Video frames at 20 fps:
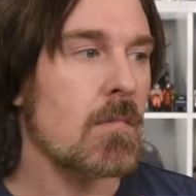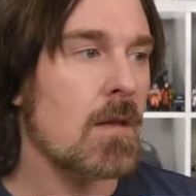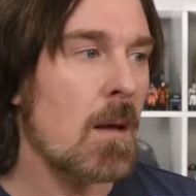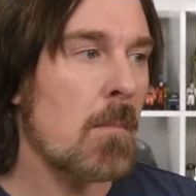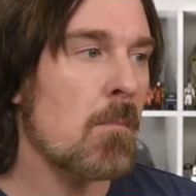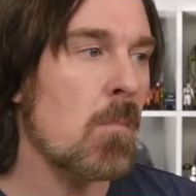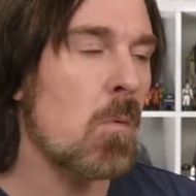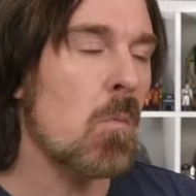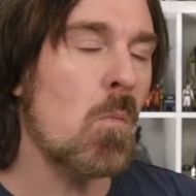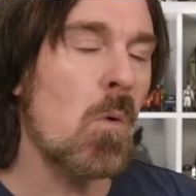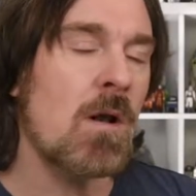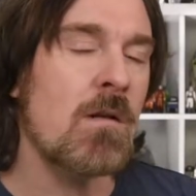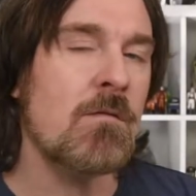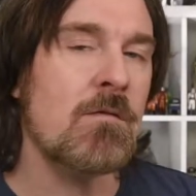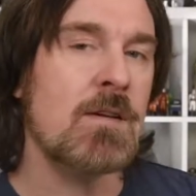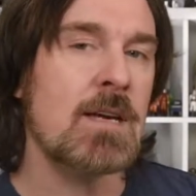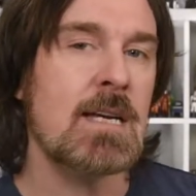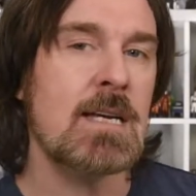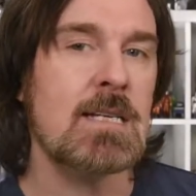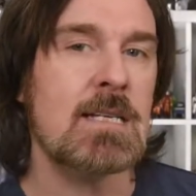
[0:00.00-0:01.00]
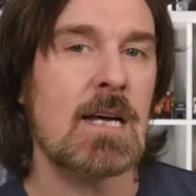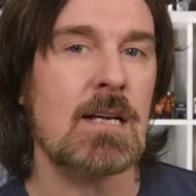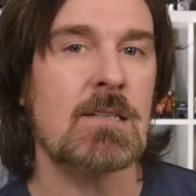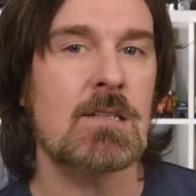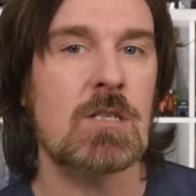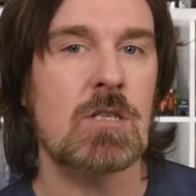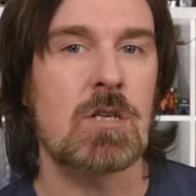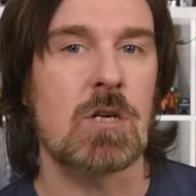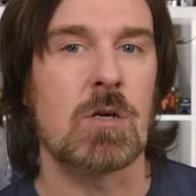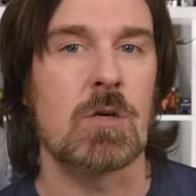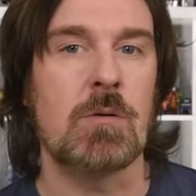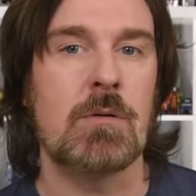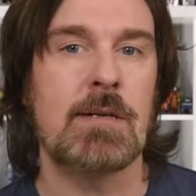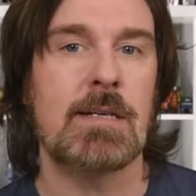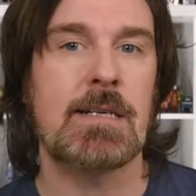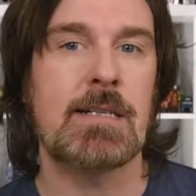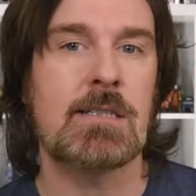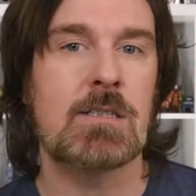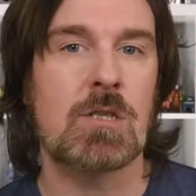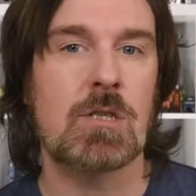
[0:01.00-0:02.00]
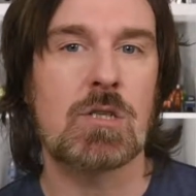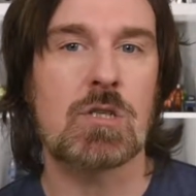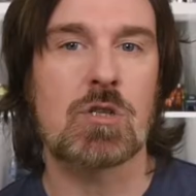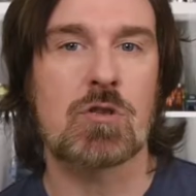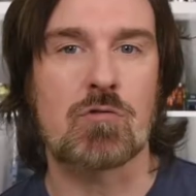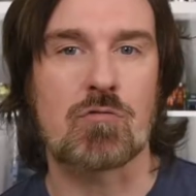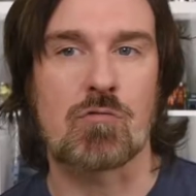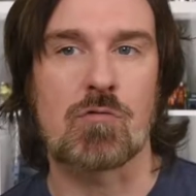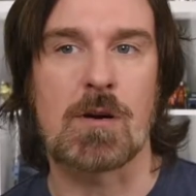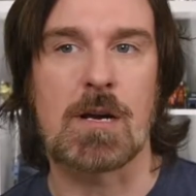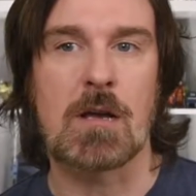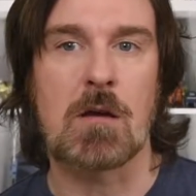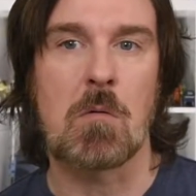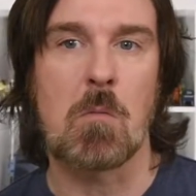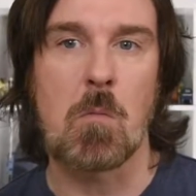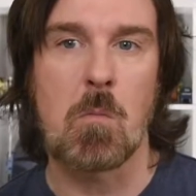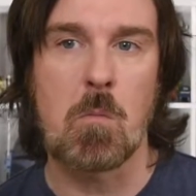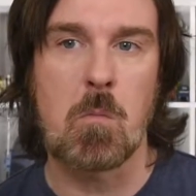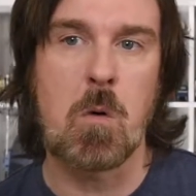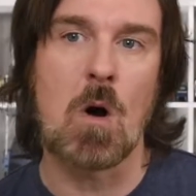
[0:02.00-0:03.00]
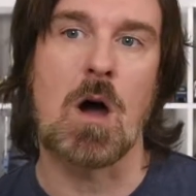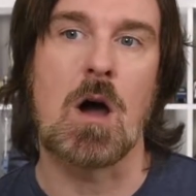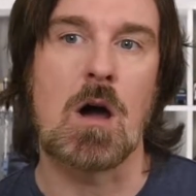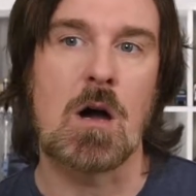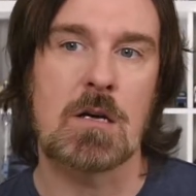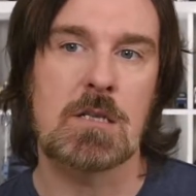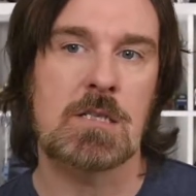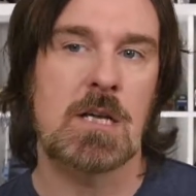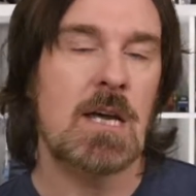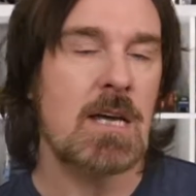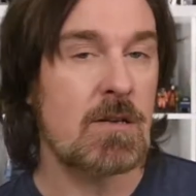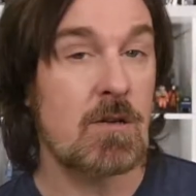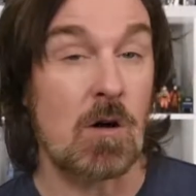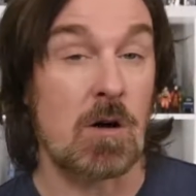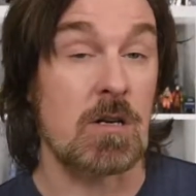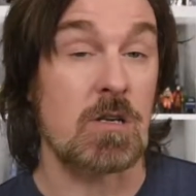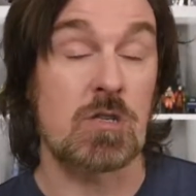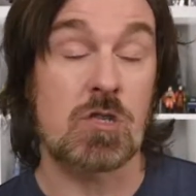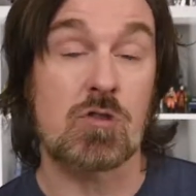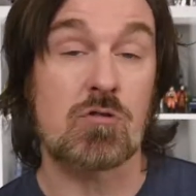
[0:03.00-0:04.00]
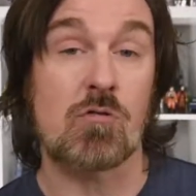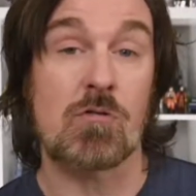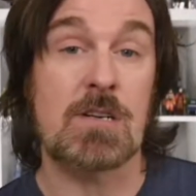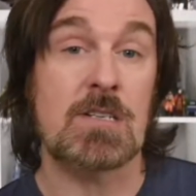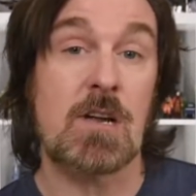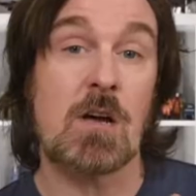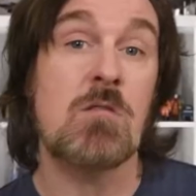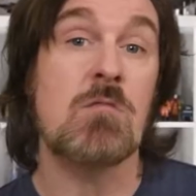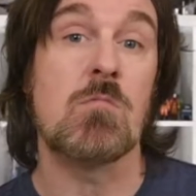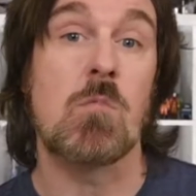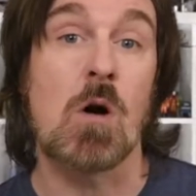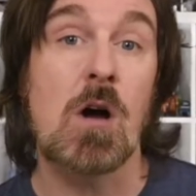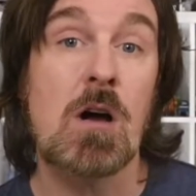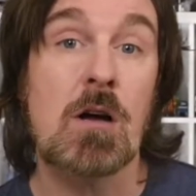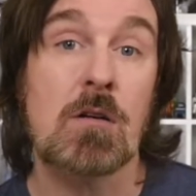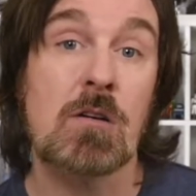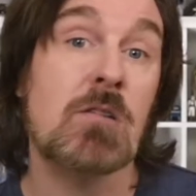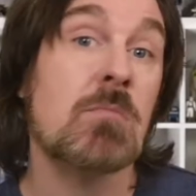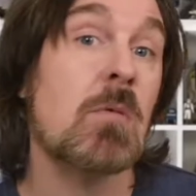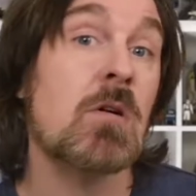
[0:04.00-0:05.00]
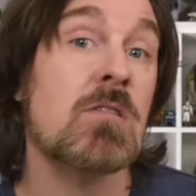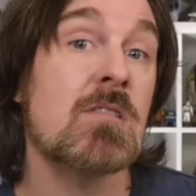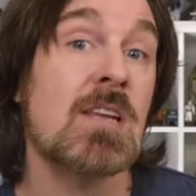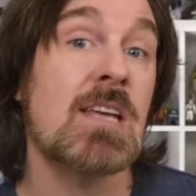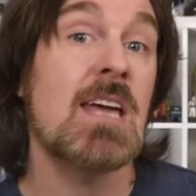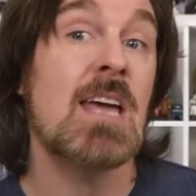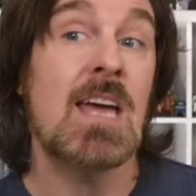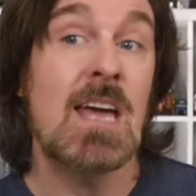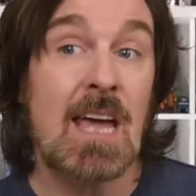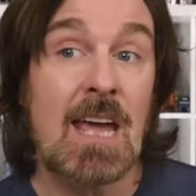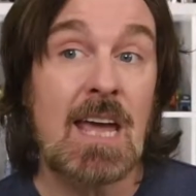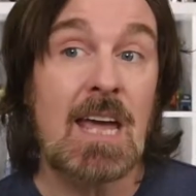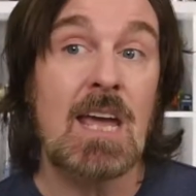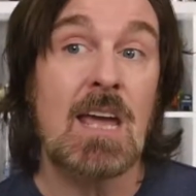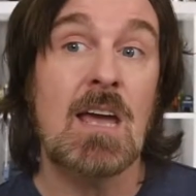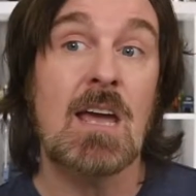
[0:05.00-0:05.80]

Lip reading: But one thing he doesn't do is destroy works. He's not going to destroy his own work, because mostly he